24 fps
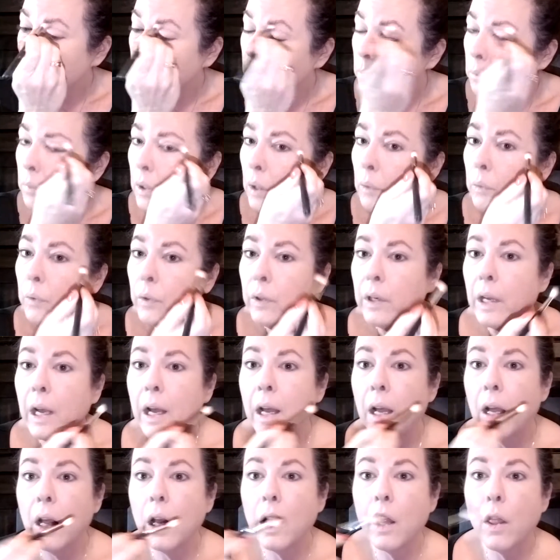But we're
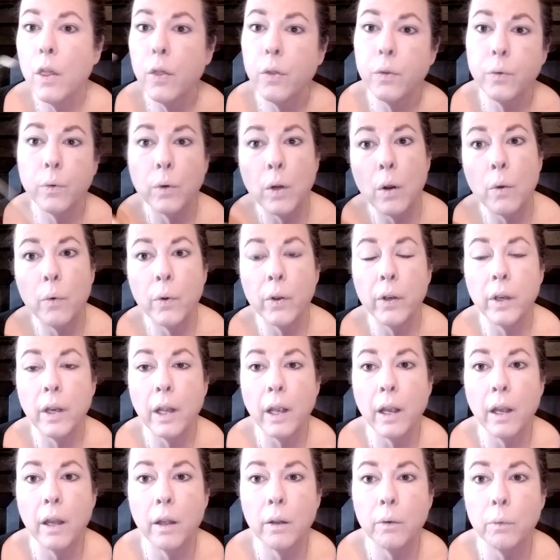not throwing
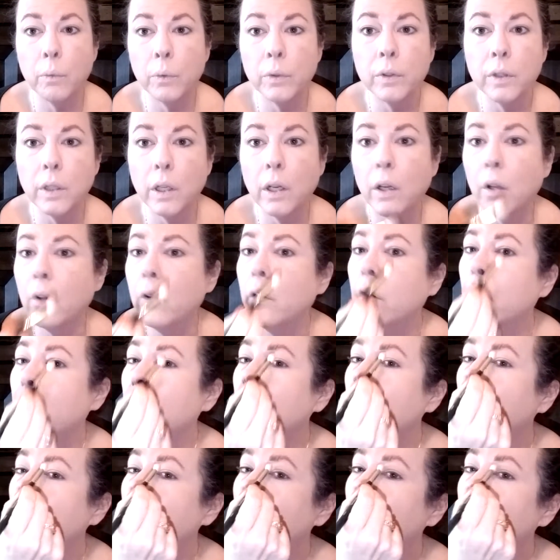down with the color,
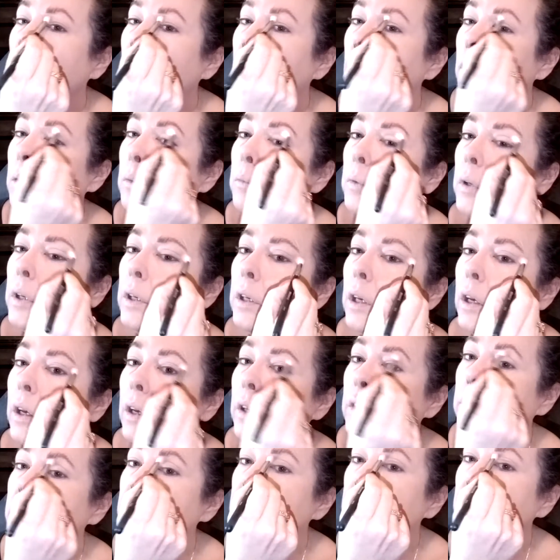
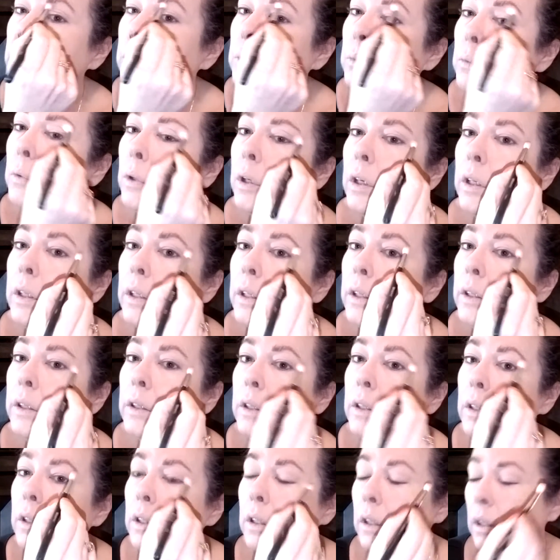because we want it
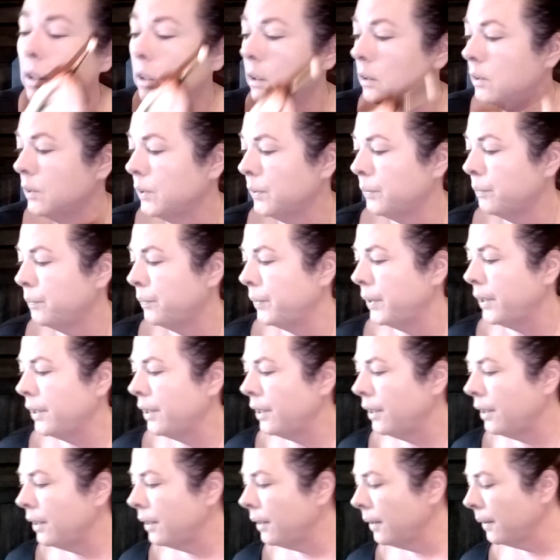to
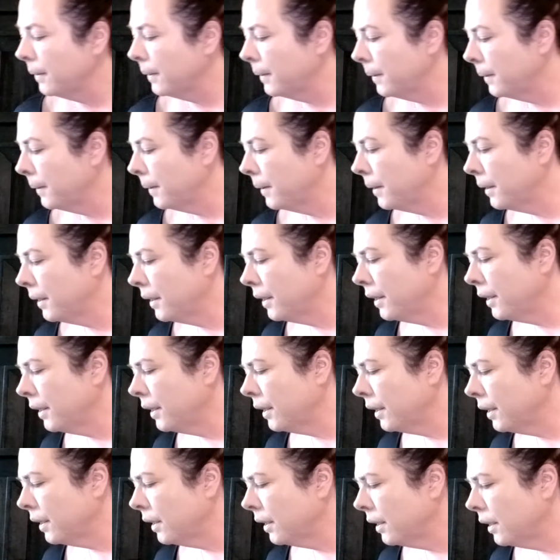be
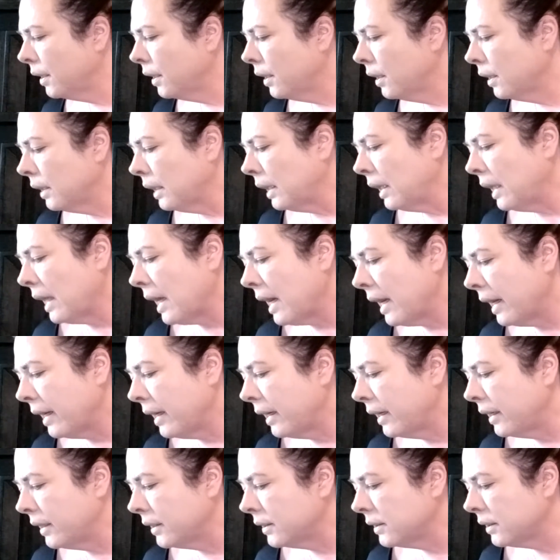
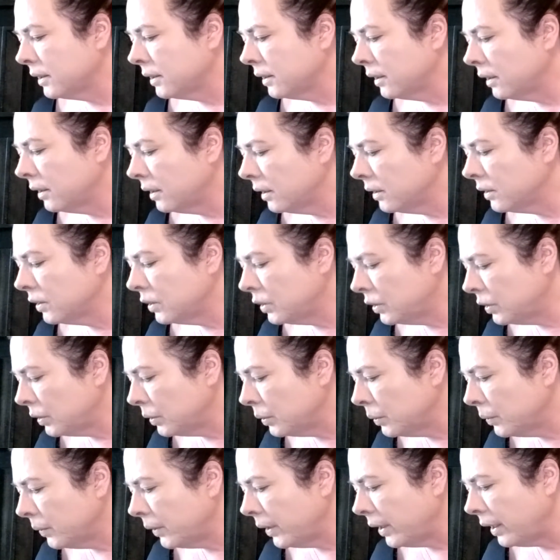light,
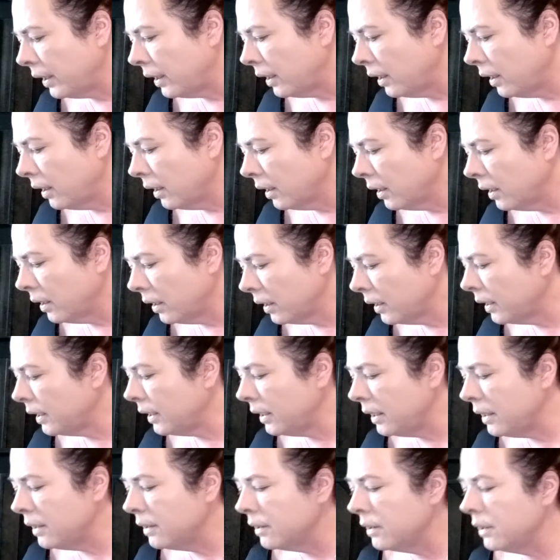dewy,
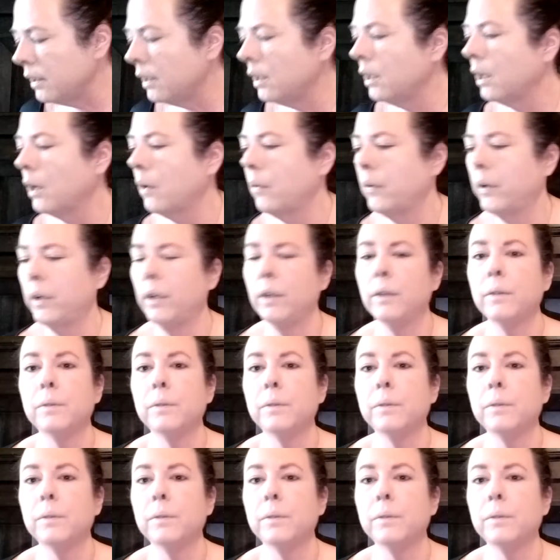easy going.